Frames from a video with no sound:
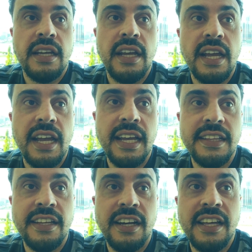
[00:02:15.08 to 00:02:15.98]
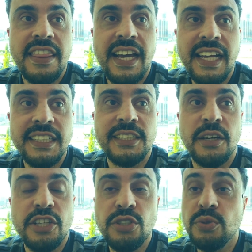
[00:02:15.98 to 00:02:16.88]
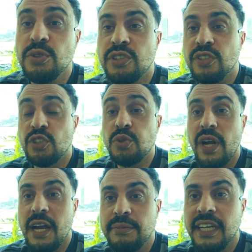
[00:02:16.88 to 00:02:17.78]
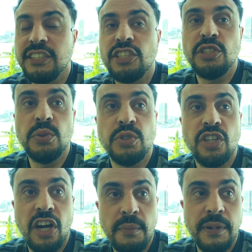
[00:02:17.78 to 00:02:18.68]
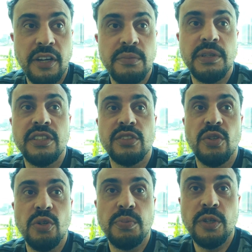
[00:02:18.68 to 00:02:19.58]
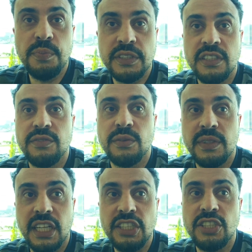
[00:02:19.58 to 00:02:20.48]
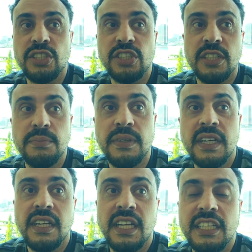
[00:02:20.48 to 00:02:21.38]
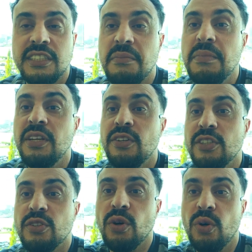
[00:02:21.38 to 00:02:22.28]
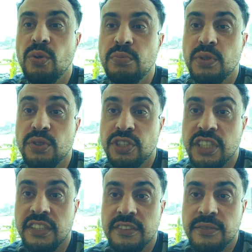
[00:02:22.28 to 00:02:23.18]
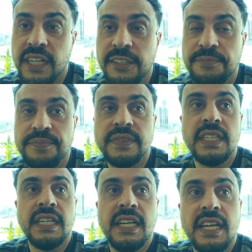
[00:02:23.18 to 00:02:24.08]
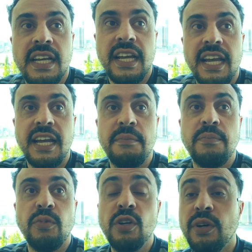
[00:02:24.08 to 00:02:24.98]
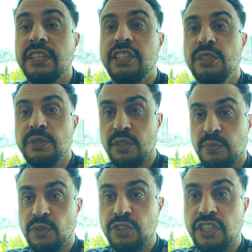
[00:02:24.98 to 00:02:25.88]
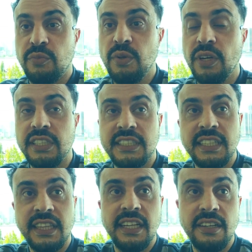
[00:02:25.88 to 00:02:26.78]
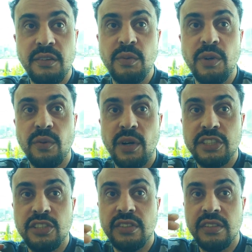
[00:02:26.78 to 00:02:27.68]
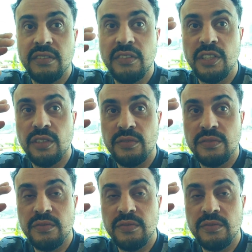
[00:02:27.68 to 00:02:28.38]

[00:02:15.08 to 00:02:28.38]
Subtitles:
And that is a huge trap. That's a huge cop out because the whole purpose of the relationship is to mirror your own bullshit, right? And we don't want to deal with the bullshit. We want to sit there and we want to watch, YouTube